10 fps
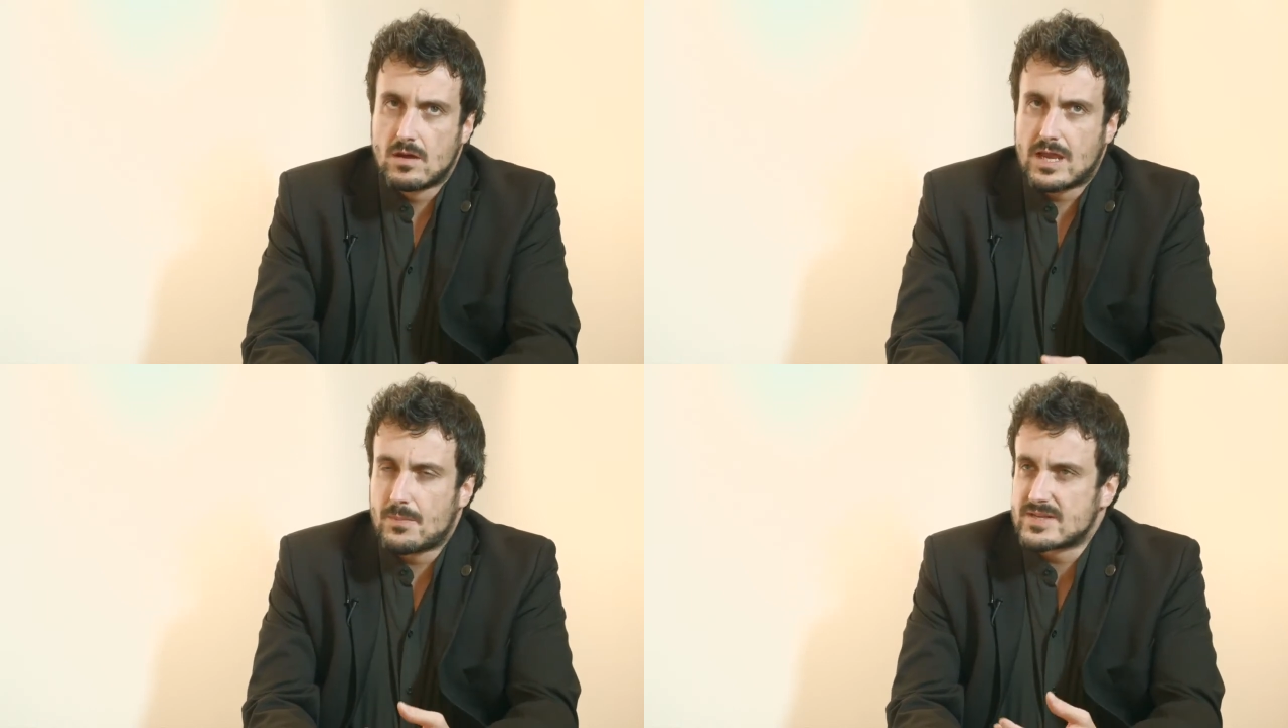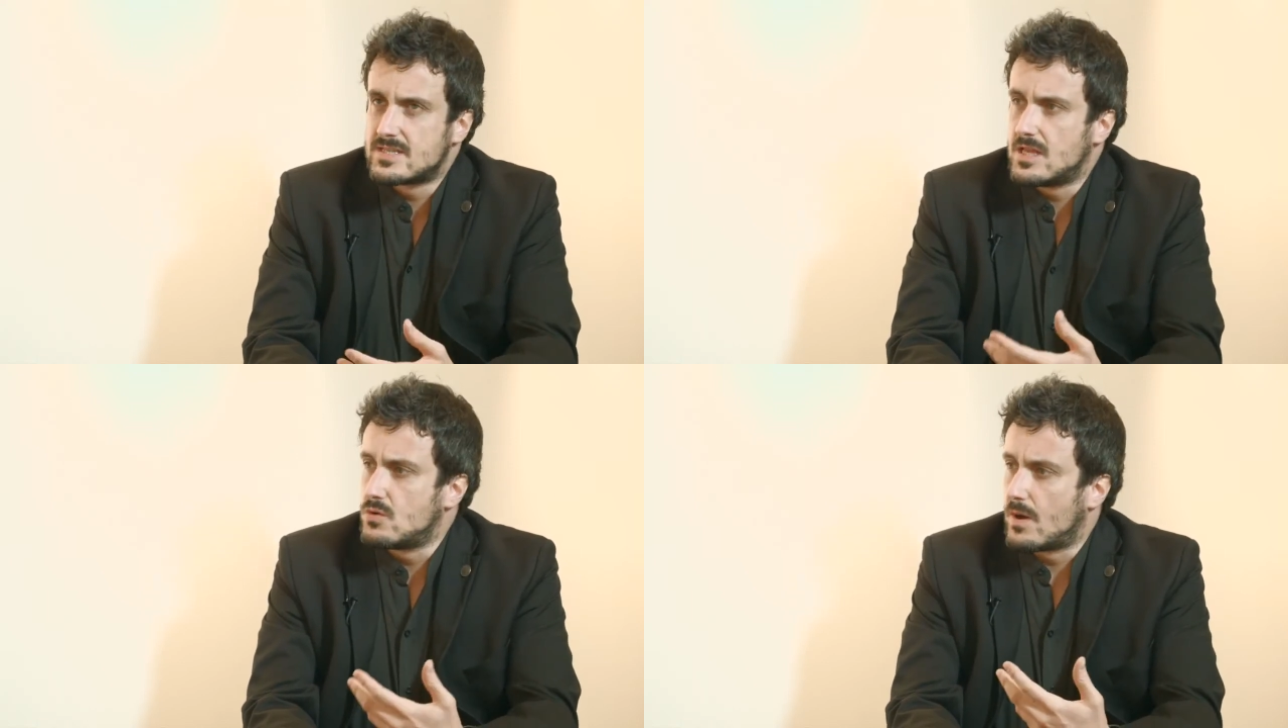
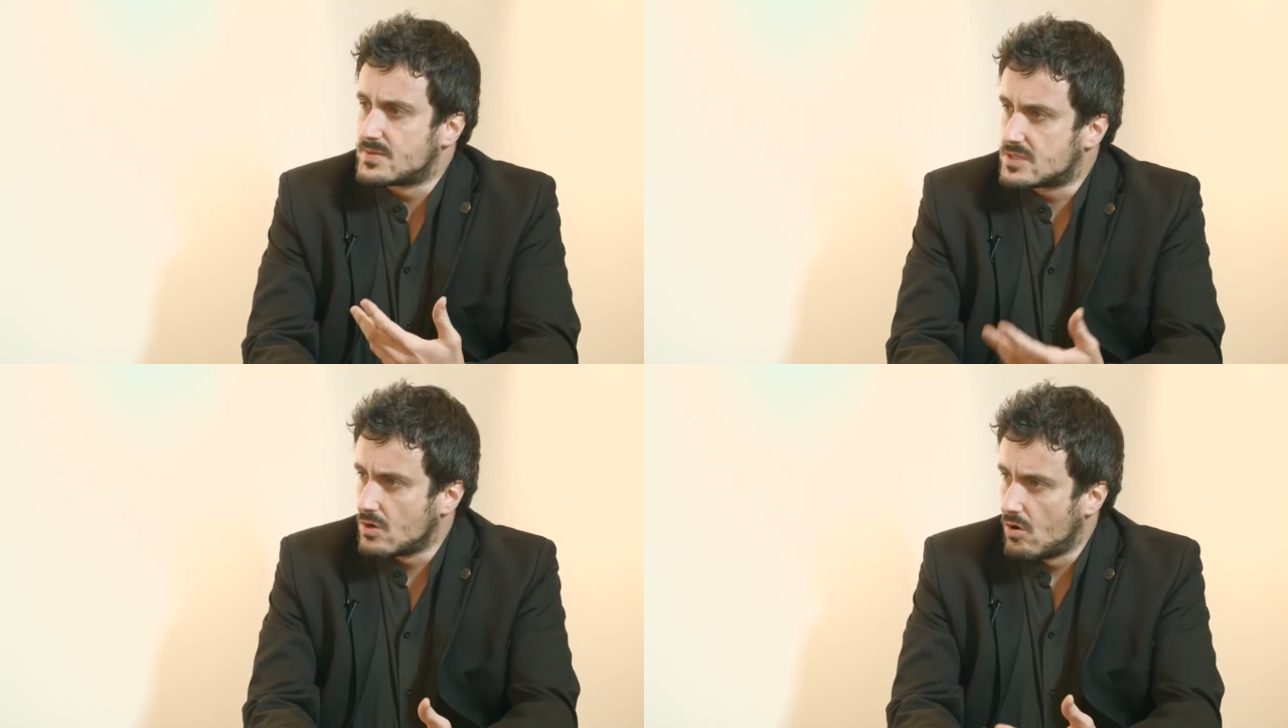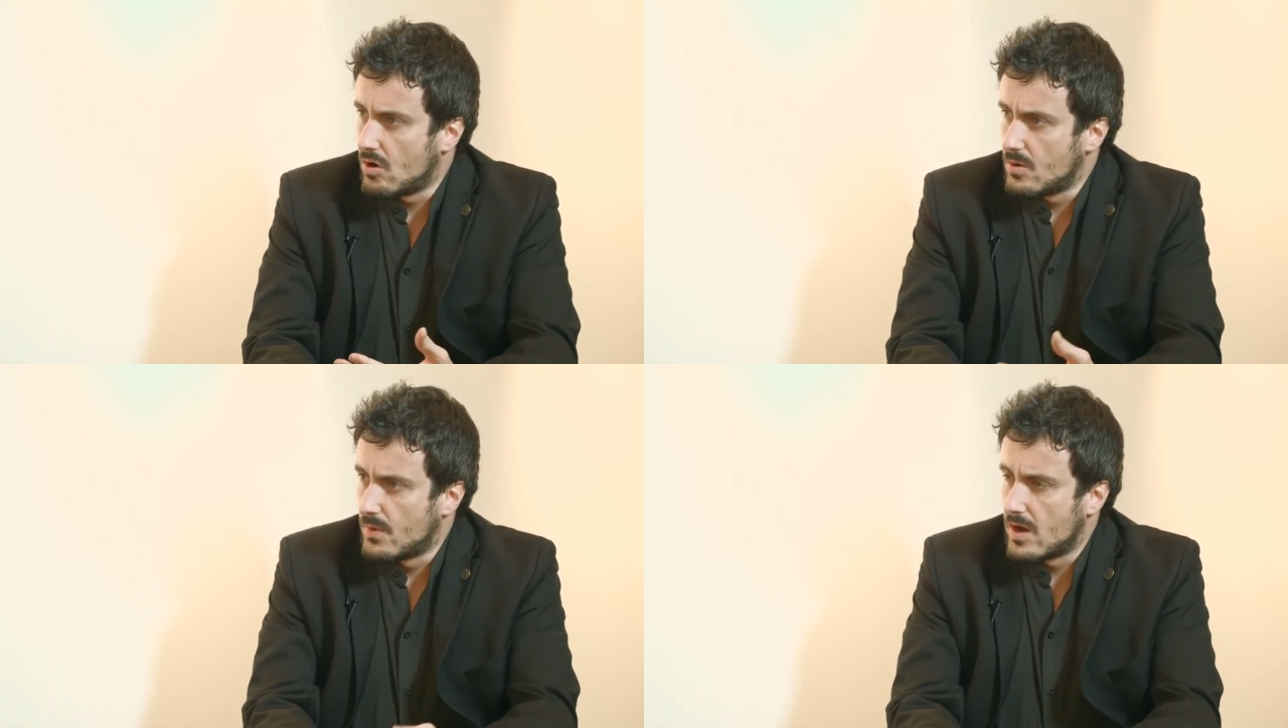capacity to
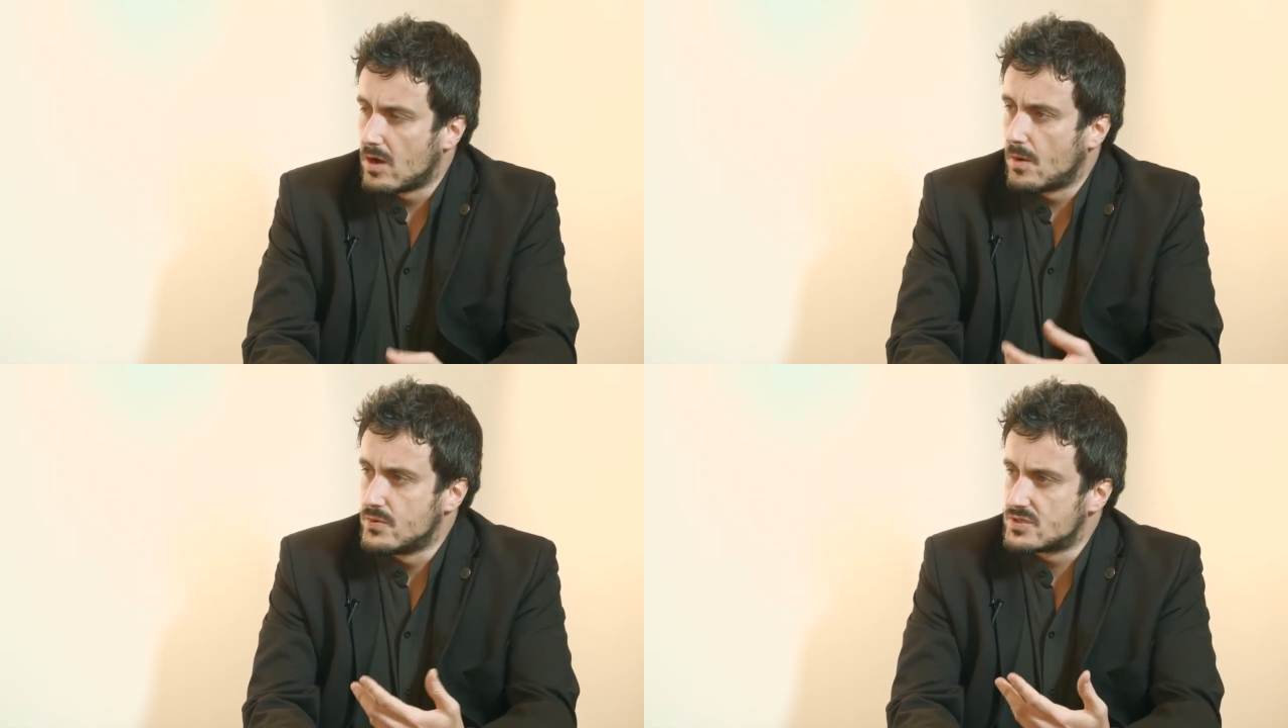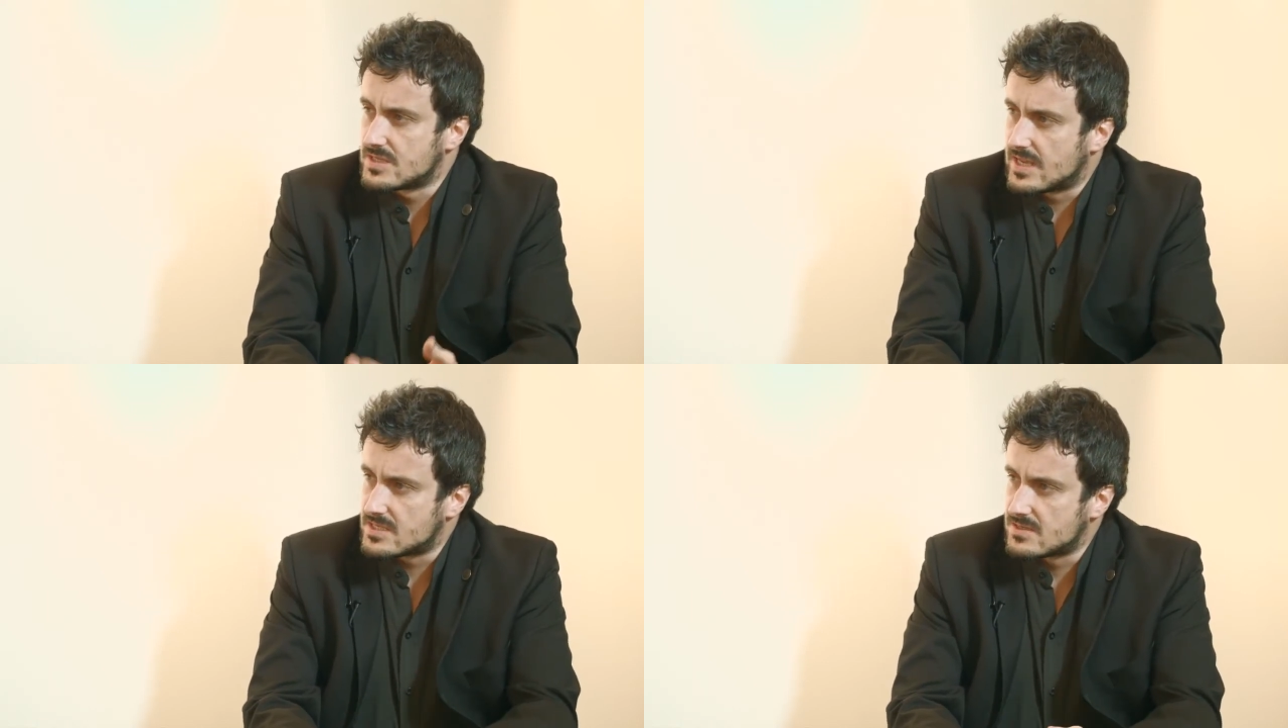absorb,
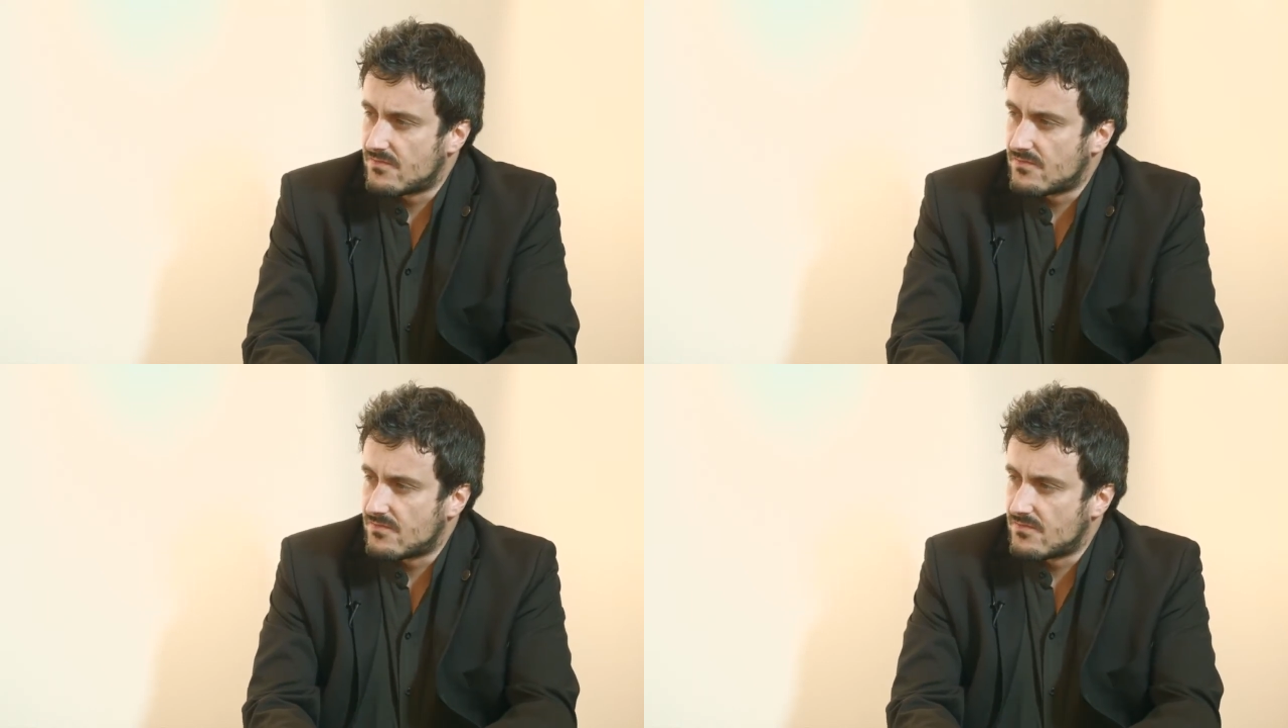robustness,